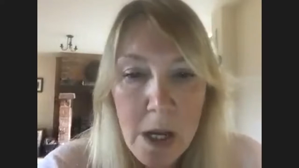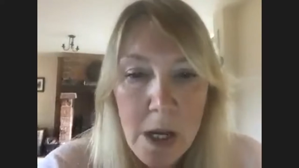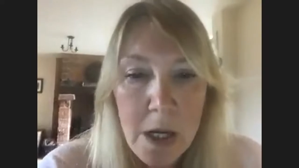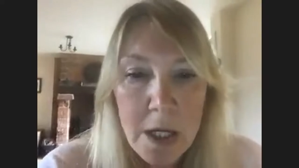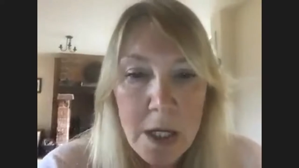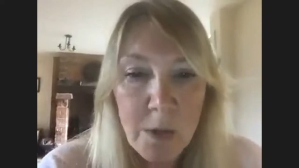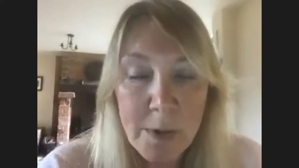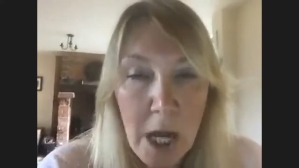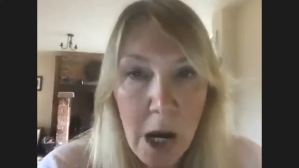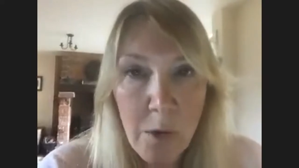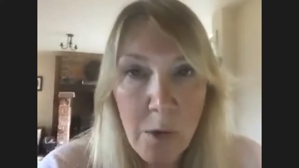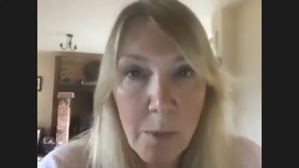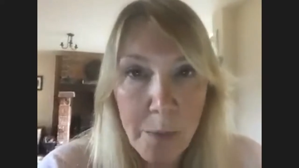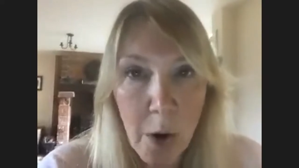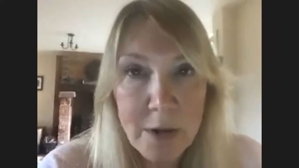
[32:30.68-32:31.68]
So we
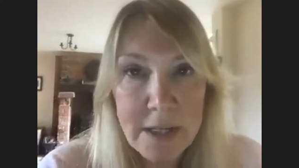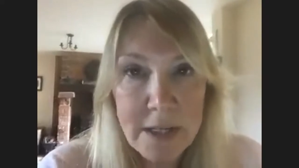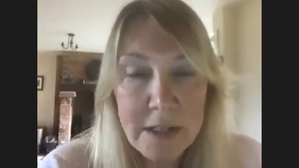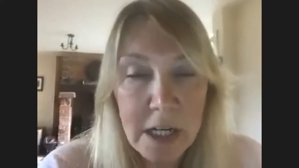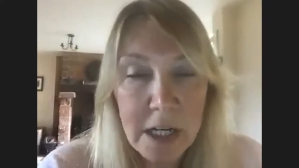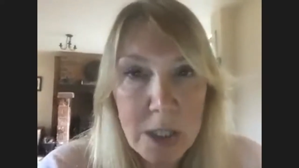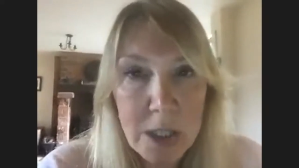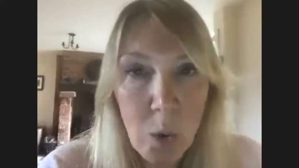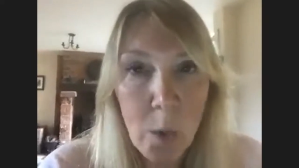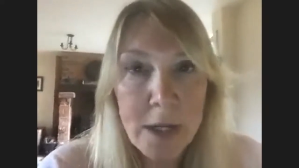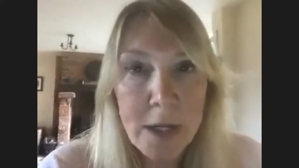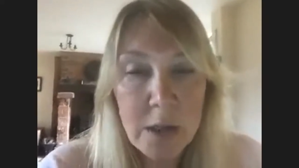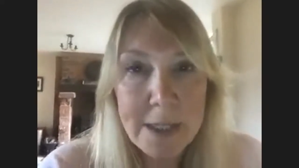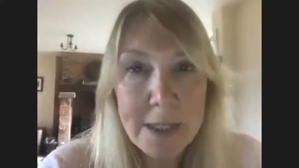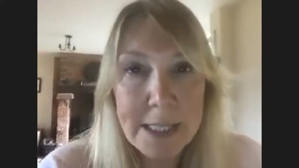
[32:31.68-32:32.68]
know Boris is going to be
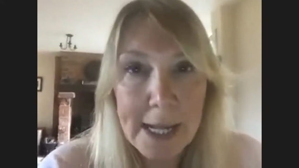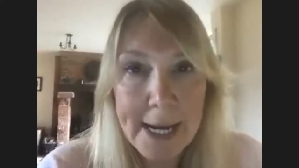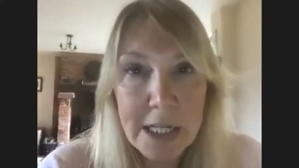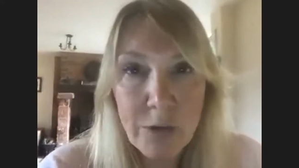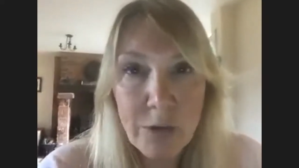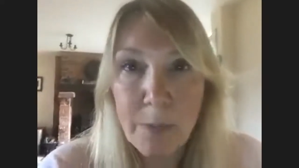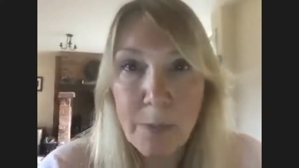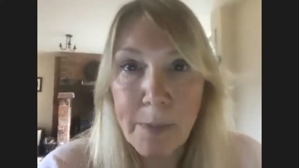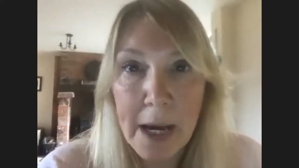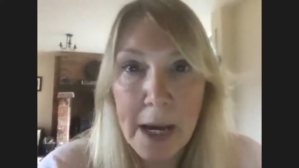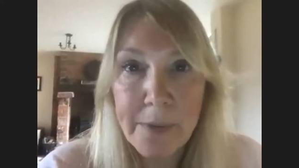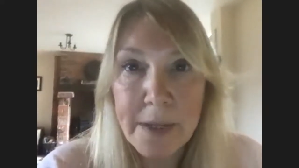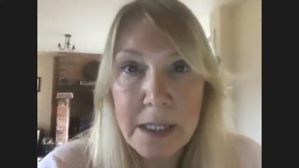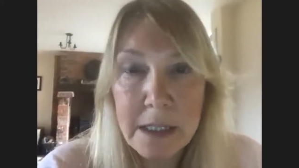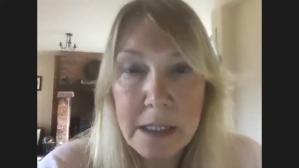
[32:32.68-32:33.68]
talking to us later about
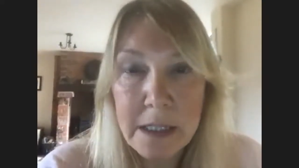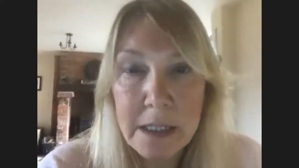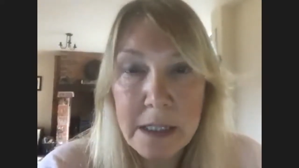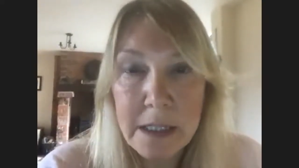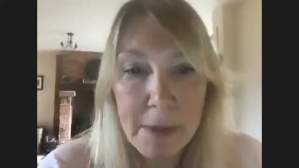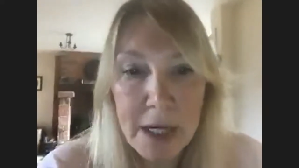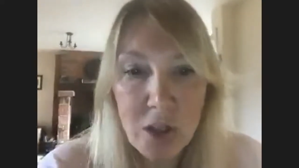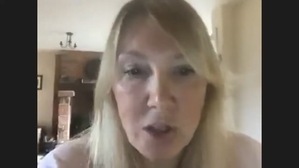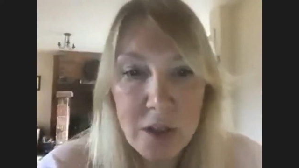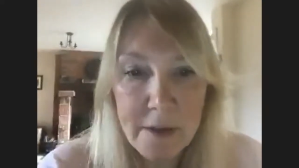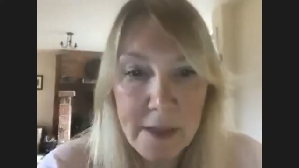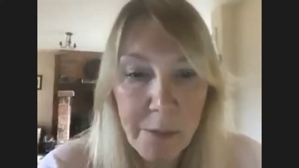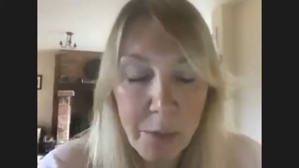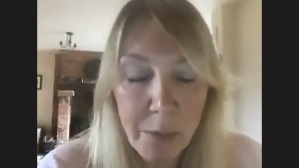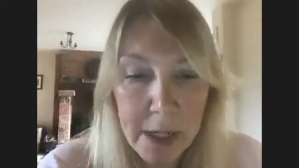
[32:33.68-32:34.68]
these tighter measures that
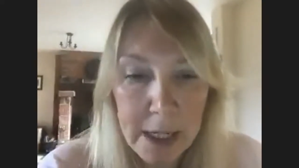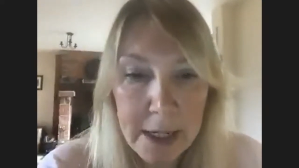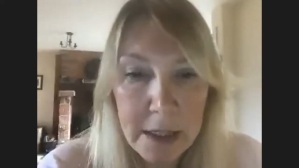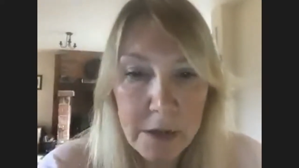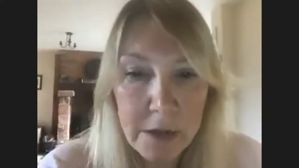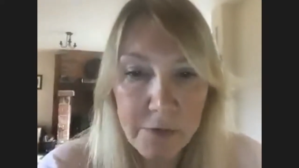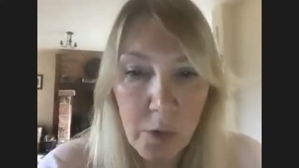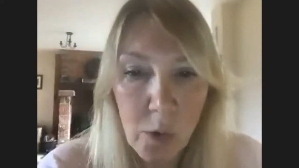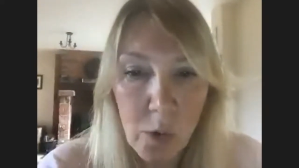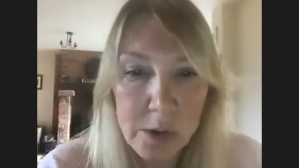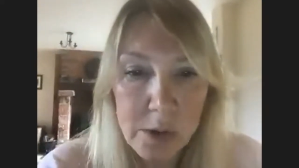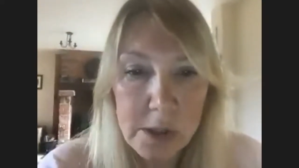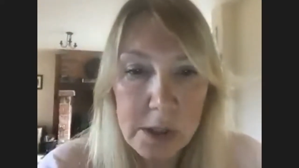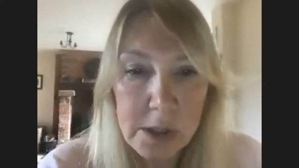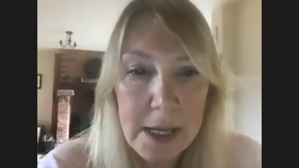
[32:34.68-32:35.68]
they're bringing into
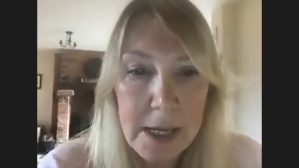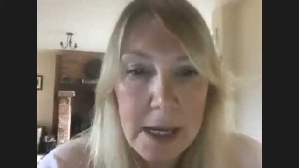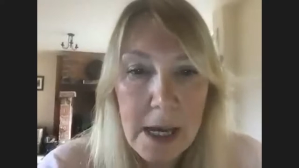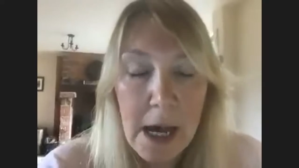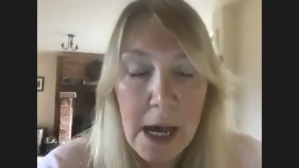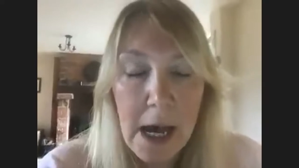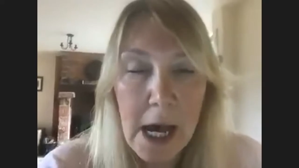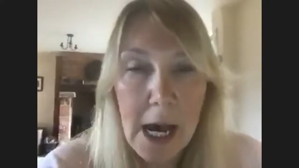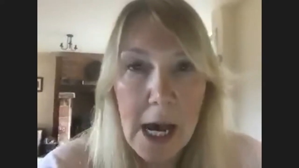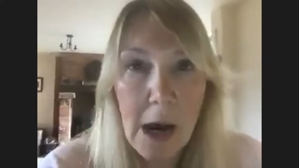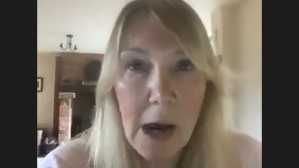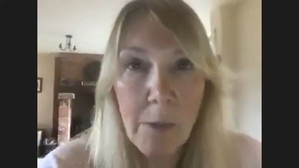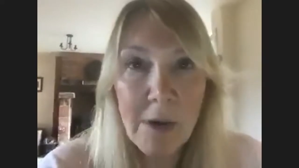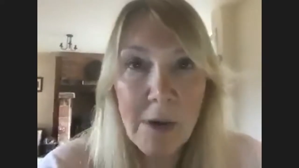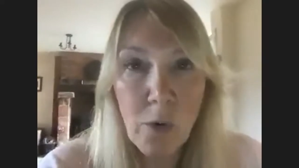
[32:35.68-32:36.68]
force. And
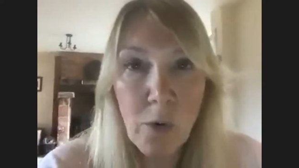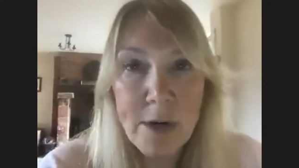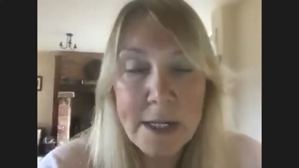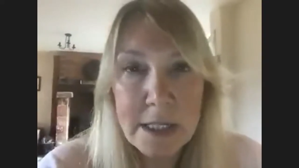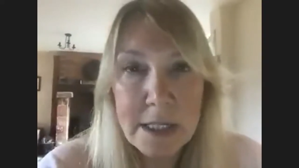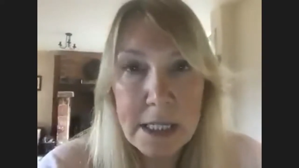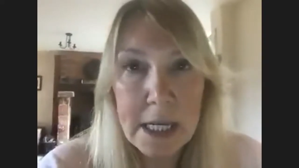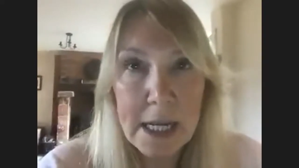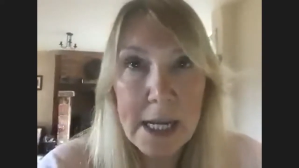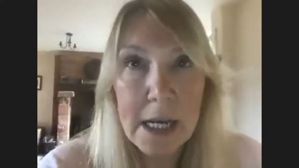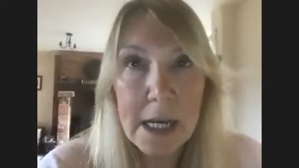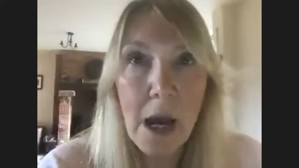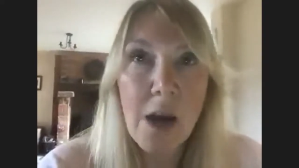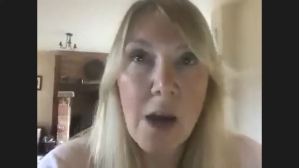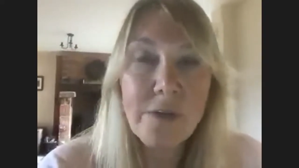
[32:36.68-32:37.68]
we've already seen
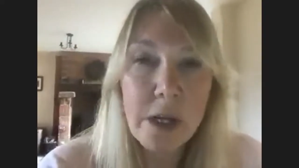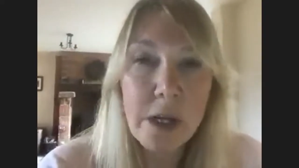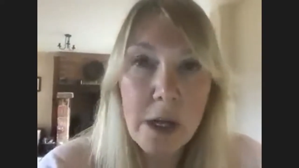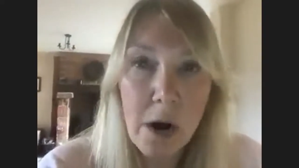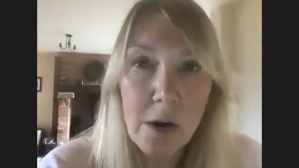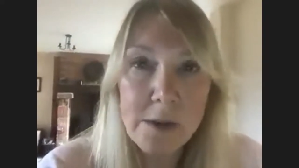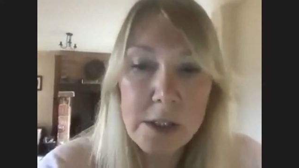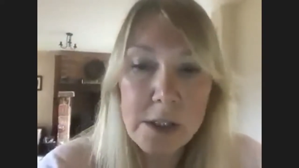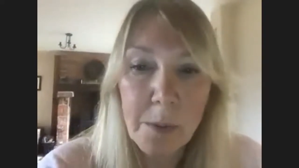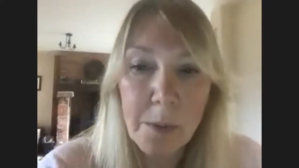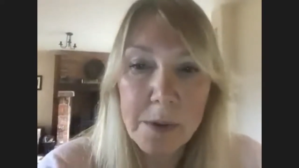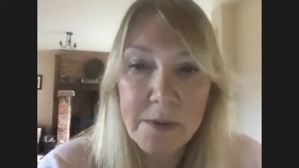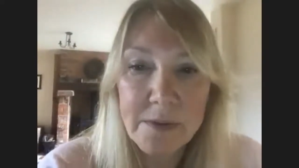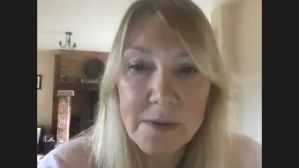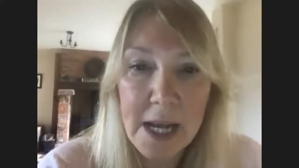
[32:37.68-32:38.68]
over the last couple
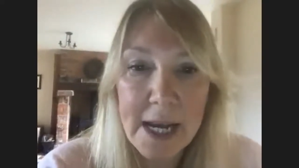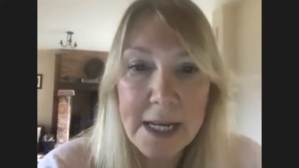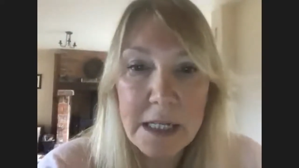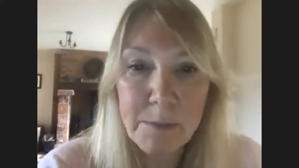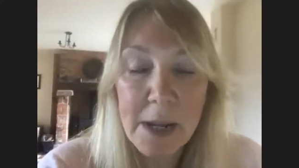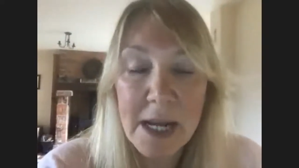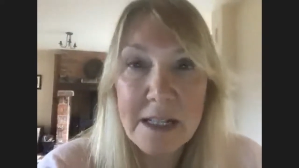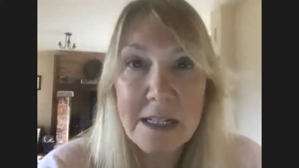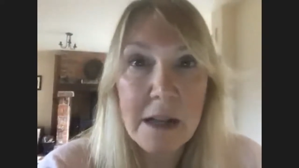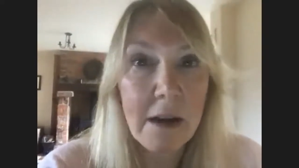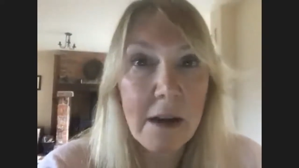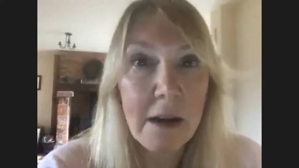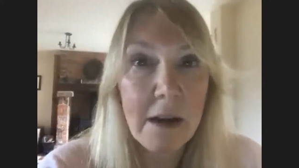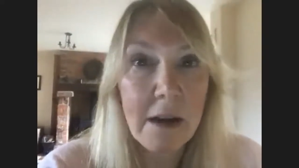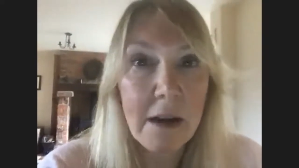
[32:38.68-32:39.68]
of days places like
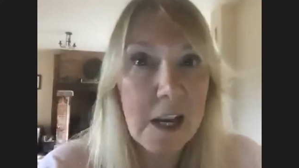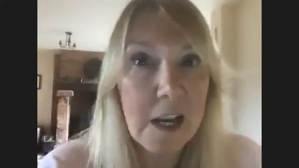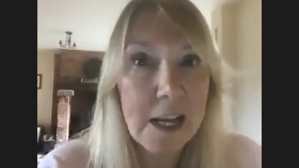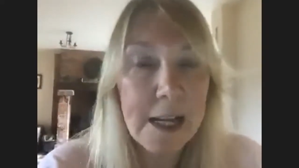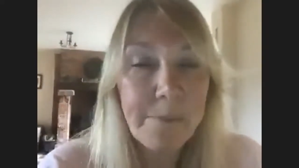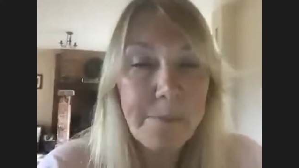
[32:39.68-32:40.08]
Caerphilly